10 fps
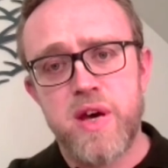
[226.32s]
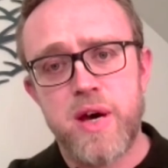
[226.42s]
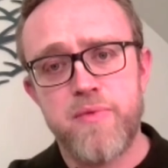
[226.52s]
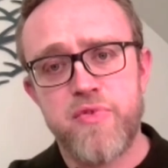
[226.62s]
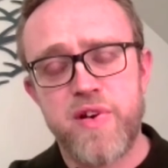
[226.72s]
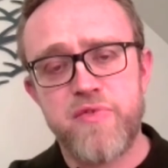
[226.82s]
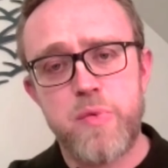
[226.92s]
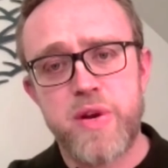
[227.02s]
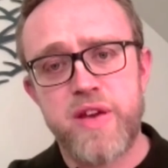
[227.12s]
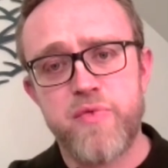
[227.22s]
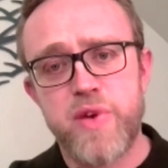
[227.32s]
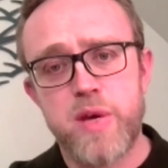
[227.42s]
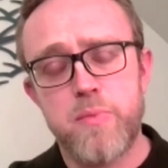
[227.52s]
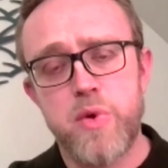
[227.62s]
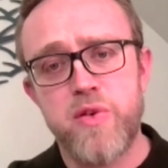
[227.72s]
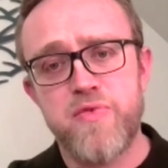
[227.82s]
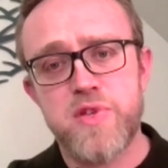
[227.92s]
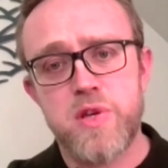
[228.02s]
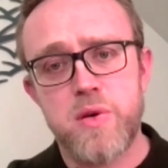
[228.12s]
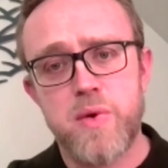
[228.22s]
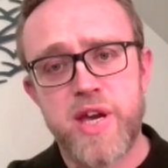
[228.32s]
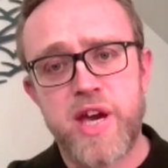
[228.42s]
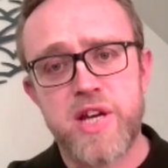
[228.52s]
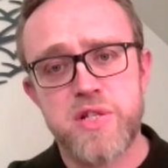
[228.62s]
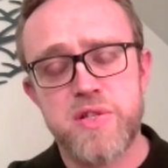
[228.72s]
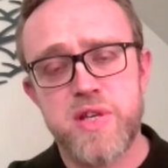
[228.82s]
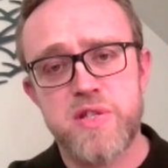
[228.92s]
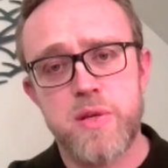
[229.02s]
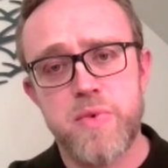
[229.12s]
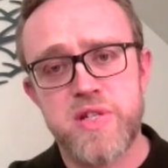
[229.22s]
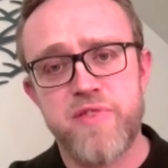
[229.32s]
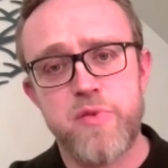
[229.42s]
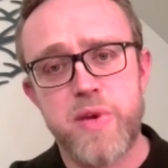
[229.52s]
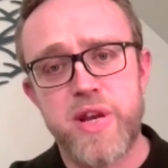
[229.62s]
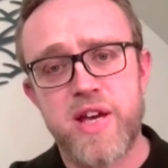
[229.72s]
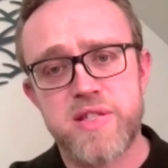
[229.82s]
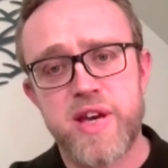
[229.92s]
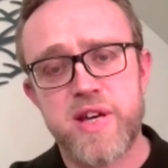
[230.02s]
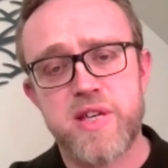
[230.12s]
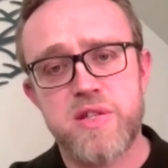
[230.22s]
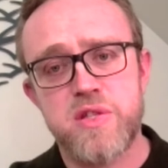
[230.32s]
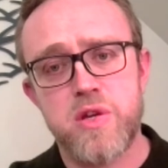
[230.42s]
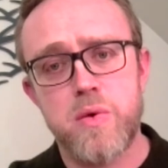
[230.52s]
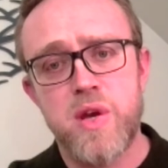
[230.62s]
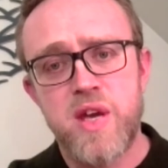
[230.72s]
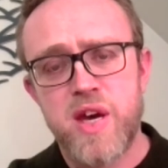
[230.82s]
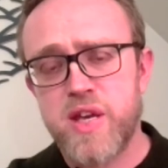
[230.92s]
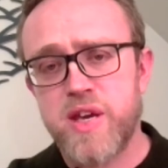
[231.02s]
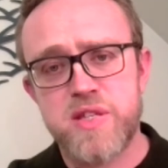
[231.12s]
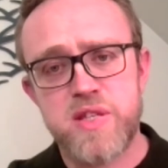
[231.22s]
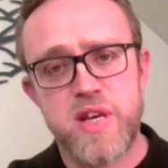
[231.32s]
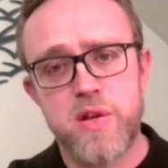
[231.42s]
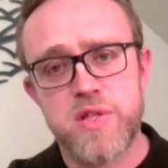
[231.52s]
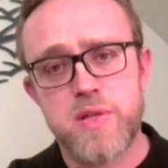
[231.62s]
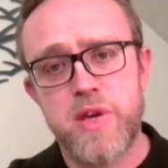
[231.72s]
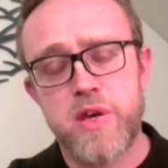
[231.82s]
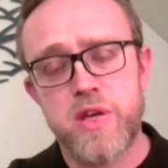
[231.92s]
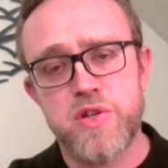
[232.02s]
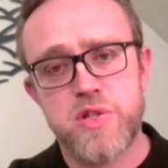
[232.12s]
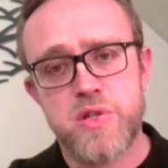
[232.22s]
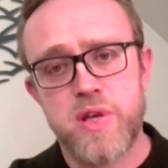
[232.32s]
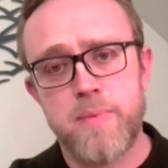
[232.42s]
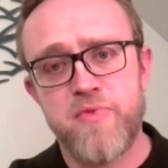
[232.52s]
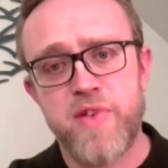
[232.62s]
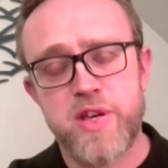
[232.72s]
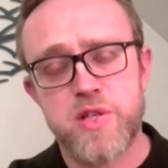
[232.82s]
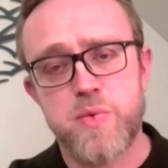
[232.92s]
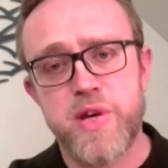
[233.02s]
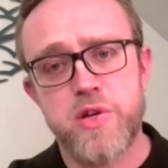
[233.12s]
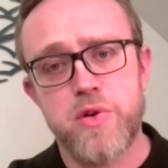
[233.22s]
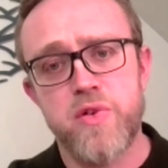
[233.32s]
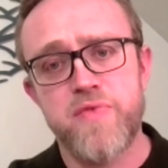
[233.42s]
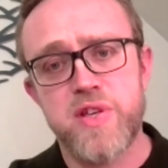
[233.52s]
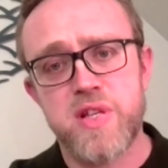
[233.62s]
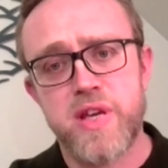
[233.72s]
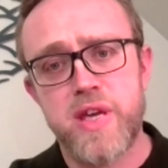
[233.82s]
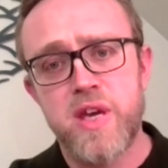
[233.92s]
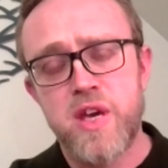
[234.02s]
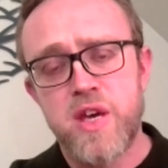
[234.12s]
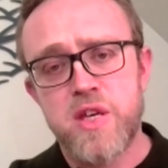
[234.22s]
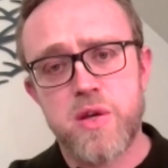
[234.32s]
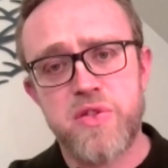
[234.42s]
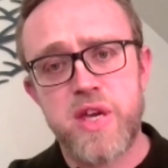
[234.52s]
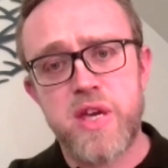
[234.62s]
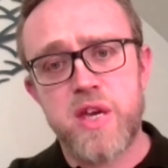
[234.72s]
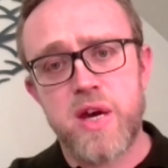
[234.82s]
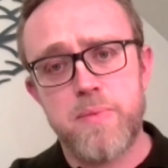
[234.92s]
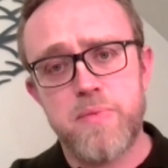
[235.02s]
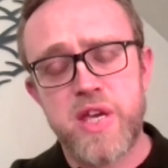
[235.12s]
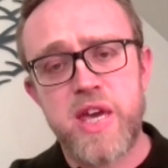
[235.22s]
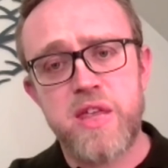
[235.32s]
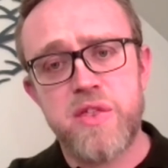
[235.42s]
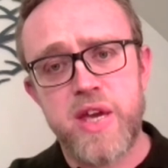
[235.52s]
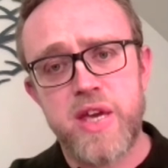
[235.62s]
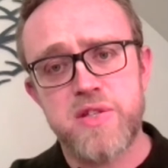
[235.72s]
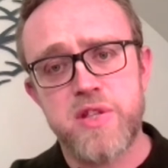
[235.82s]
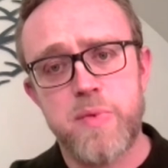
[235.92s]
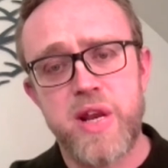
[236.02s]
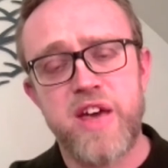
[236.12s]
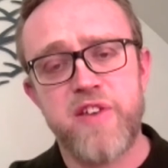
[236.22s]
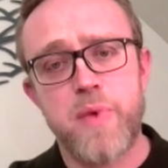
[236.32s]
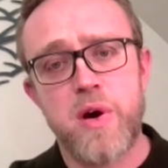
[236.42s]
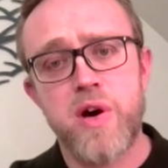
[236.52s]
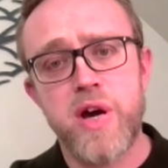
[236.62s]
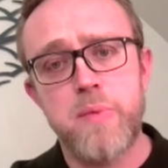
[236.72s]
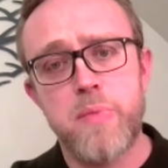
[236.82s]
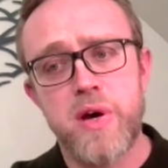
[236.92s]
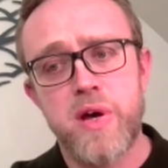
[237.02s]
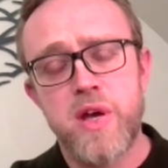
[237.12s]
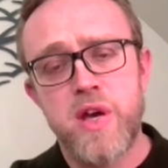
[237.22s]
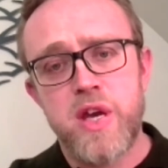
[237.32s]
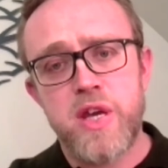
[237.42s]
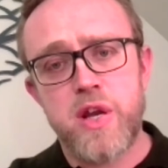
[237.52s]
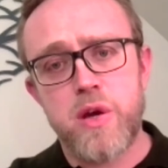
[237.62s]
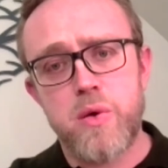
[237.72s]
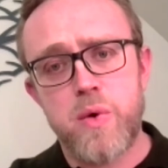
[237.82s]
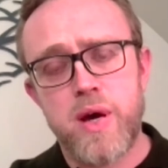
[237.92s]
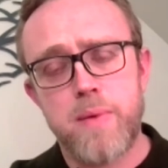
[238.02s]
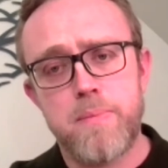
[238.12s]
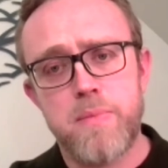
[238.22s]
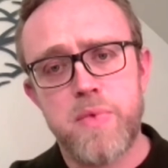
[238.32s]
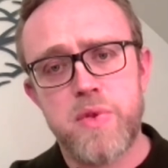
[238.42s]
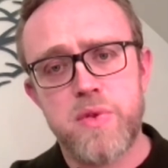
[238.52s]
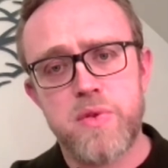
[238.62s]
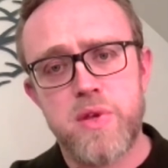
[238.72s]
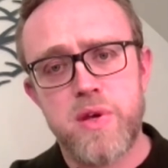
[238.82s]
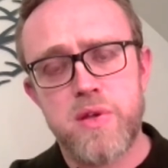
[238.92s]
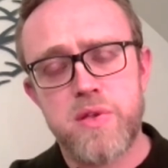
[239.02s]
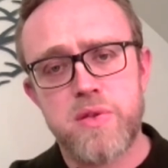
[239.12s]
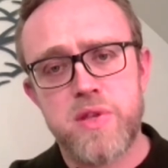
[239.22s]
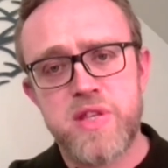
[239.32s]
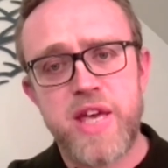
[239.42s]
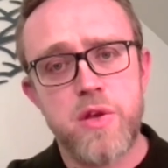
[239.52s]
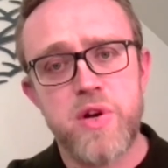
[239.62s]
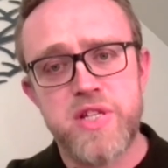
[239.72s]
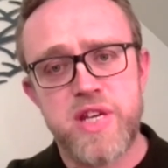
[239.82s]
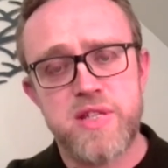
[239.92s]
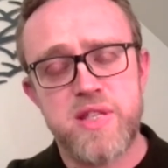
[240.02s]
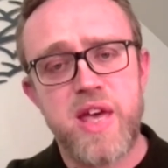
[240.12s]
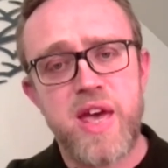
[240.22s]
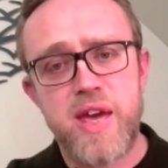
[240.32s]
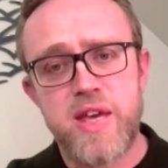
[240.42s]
for everybody if we can move to a cashless system which everybody has access to. And it's certainly not something you can just flick a switch on, obviously. So I think the key thing is nobody left behind. But, you know, the technology is there.